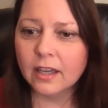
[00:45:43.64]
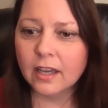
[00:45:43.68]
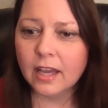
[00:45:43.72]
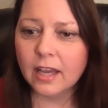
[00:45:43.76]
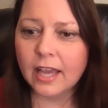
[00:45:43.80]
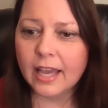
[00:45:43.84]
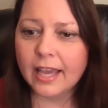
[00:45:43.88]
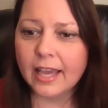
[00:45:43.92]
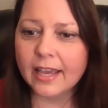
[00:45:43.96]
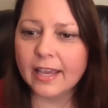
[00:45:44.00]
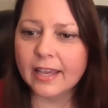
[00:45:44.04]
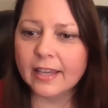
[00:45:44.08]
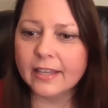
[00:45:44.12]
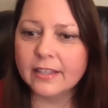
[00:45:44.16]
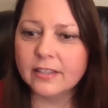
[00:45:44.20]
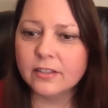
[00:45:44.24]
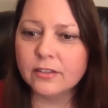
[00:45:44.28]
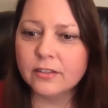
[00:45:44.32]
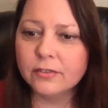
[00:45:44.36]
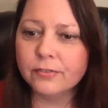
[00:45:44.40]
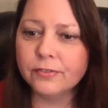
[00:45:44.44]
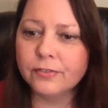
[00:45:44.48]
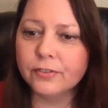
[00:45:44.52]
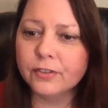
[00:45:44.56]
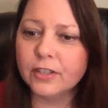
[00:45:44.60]
And
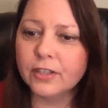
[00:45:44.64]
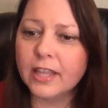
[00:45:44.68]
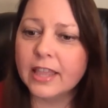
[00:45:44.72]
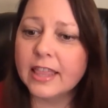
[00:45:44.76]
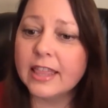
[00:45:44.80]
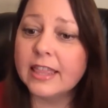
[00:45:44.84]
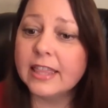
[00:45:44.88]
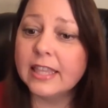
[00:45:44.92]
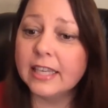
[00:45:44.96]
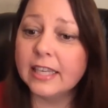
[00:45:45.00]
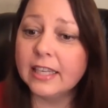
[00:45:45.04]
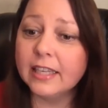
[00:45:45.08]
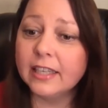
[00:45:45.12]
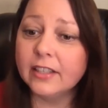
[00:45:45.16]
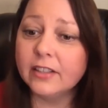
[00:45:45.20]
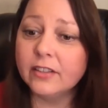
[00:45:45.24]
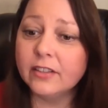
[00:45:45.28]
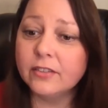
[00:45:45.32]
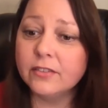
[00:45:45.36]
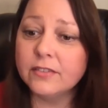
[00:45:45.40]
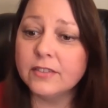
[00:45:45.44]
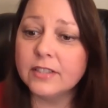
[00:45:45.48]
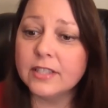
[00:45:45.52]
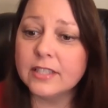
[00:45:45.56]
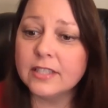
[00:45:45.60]
for
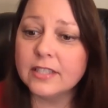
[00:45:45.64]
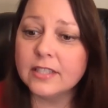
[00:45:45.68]
thieves,